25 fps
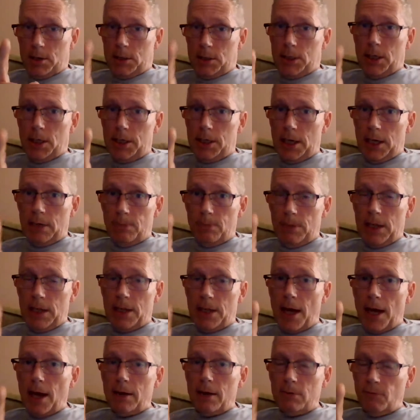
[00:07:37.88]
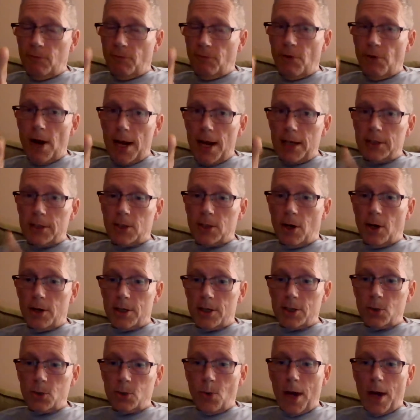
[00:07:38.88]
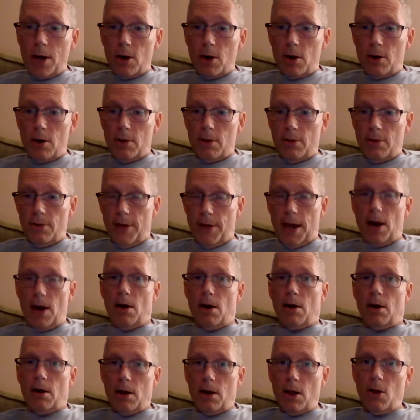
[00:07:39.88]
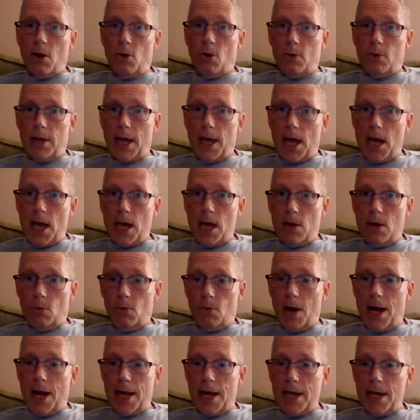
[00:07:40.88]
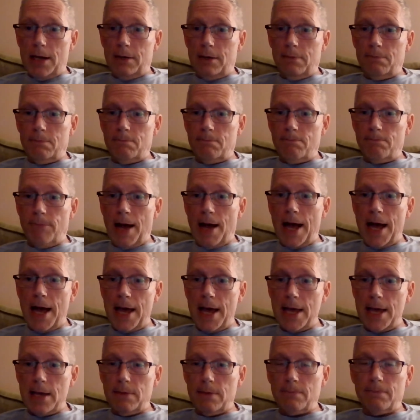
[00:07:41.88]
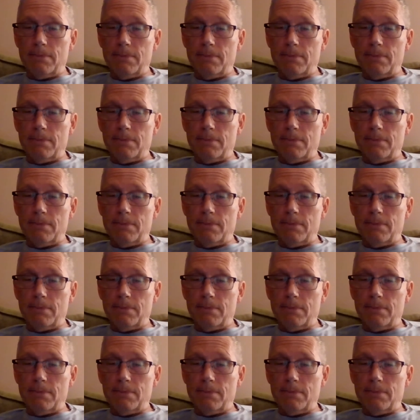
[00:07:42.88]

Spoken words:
to knit me that phrase on a sweater there. Okay, Ryan? Bye.